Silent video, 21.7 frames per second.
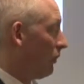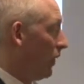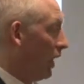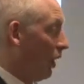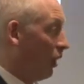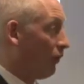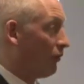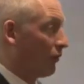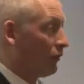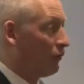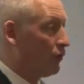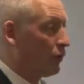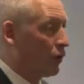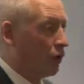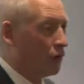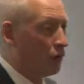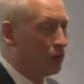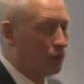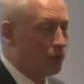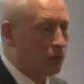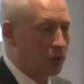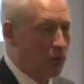However, if you
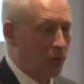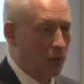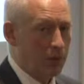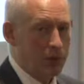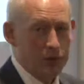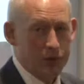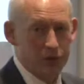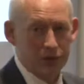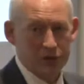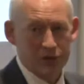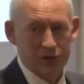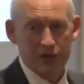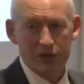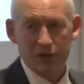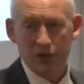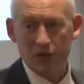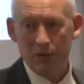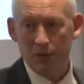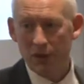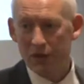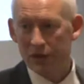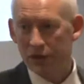go in to sit
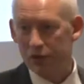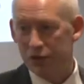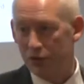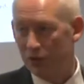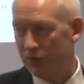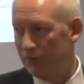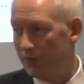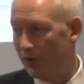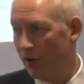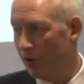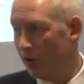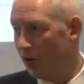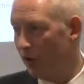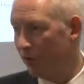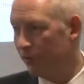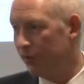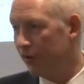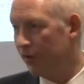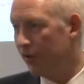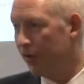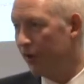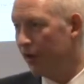in a ministry, very
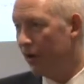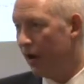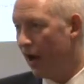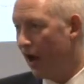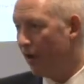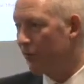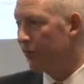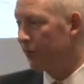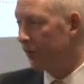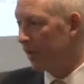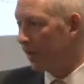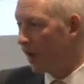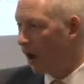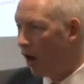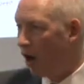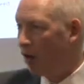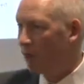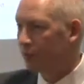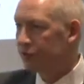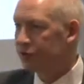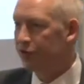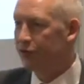often everything
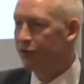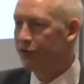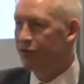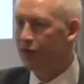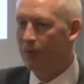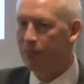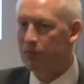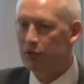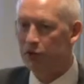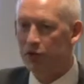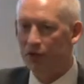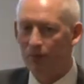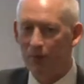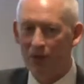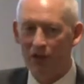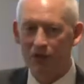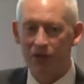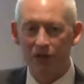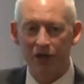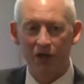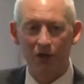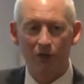up to the deputy
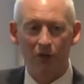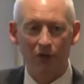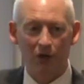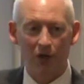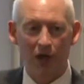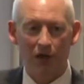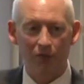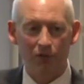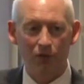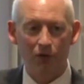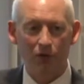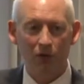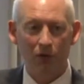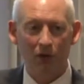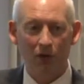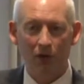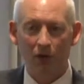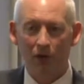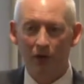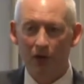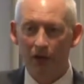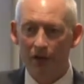ministerial level
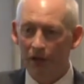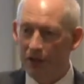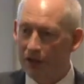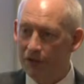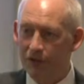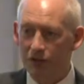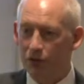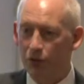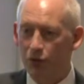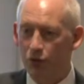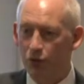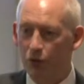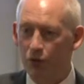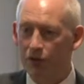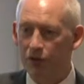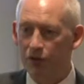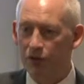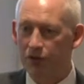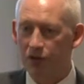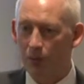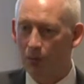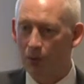you're talking
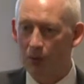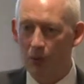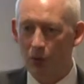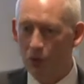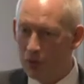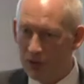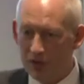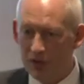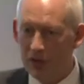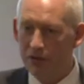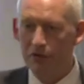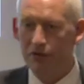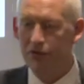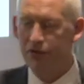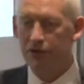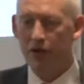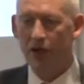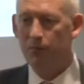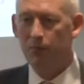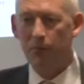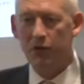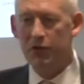to someone who was in the
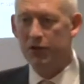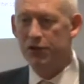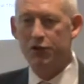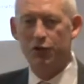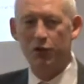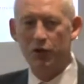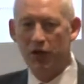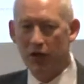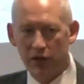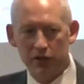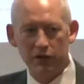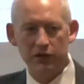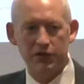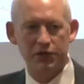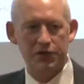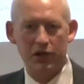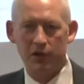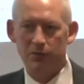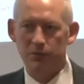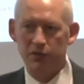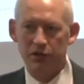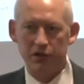same ministry, in the
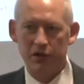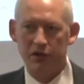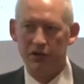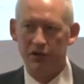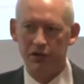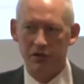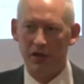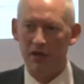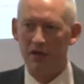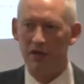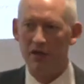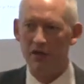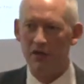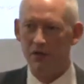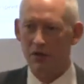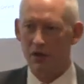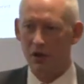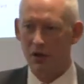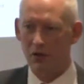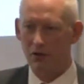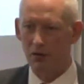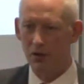same seat 10 years
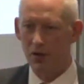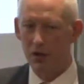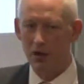ago.